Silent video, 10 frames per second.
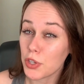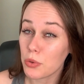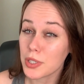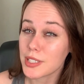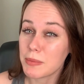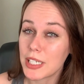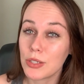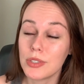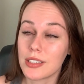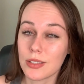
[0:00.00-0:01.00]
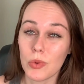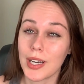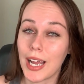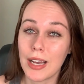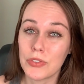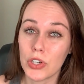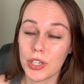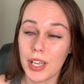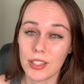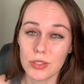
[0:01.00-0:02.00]
you are somebody who doesn't want to have
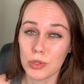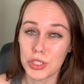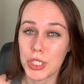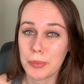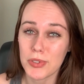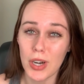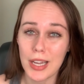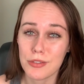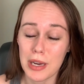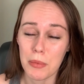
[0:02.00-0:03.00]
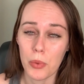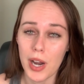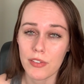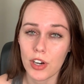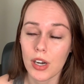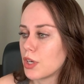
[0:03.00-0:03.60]
cookies or chips or ice cream or whatever,